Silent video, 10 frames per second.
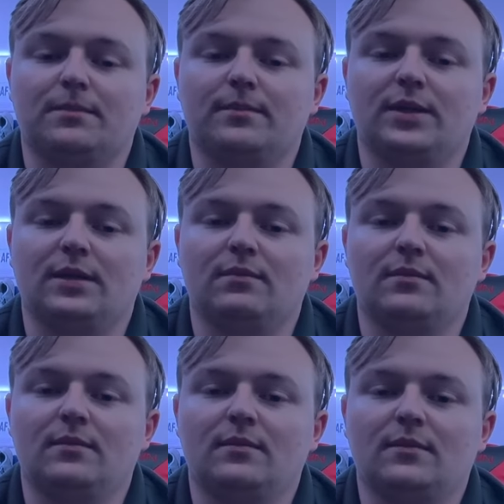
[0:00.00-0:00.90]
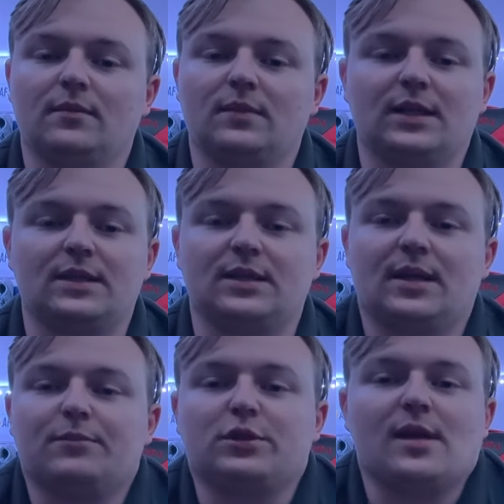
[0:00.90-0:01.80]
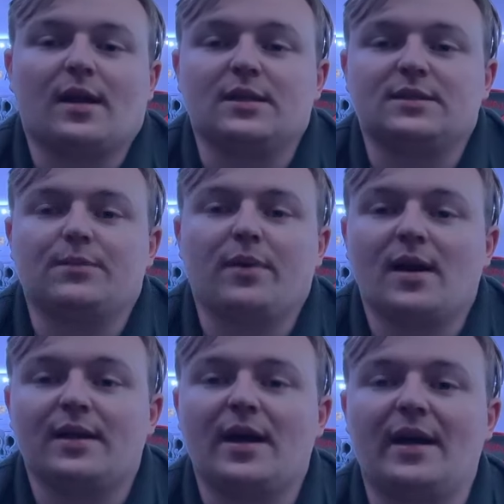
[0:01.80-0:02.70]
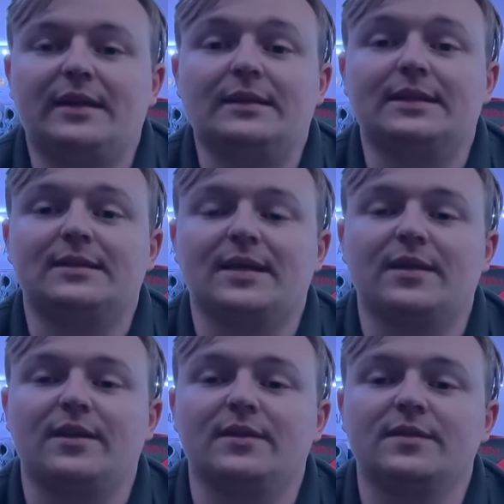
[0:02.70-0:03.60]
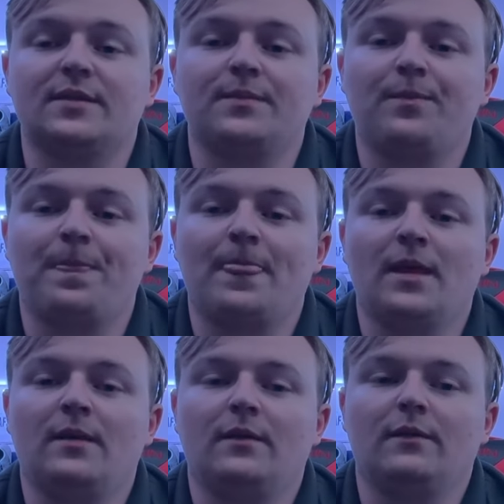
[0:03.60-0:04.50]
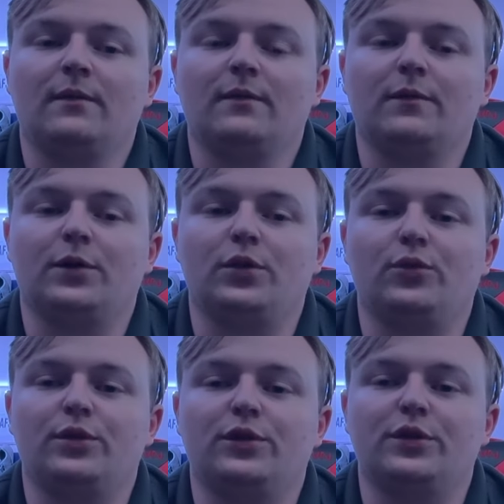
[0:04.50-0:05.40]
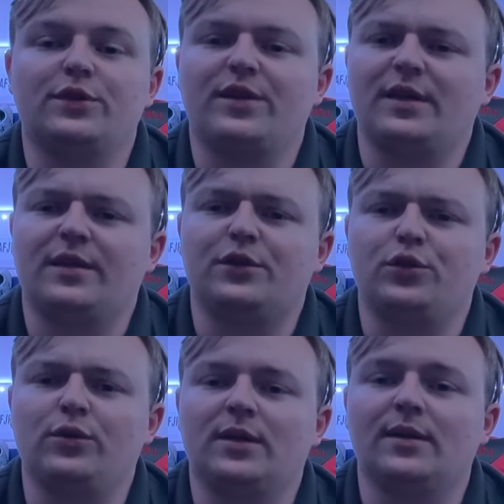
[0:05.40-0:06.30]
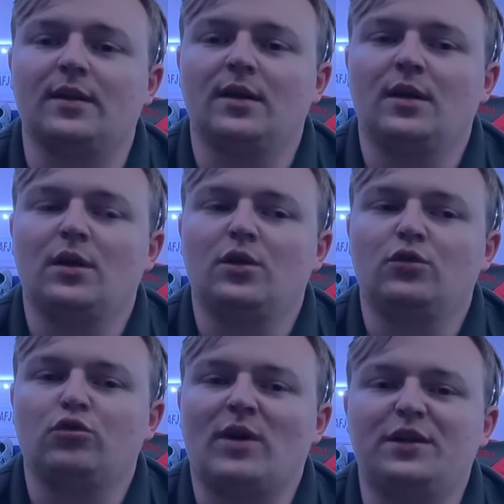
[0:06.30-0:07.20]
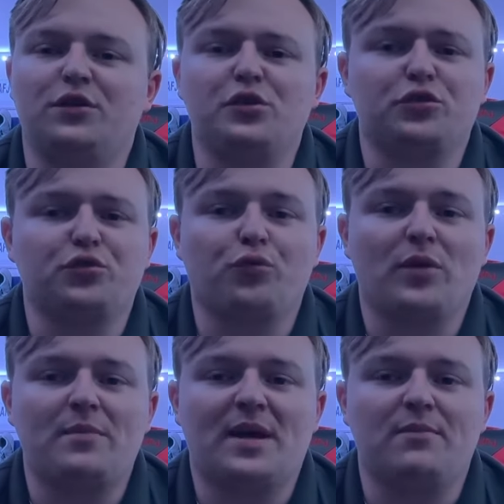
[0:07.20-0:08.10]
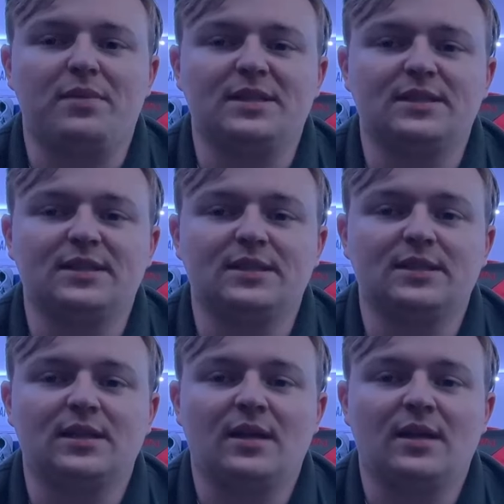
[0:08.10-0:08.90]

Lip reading: But like I said, I'm just not going to sit by and idly take this. For you to just think that you can try to destroy my business,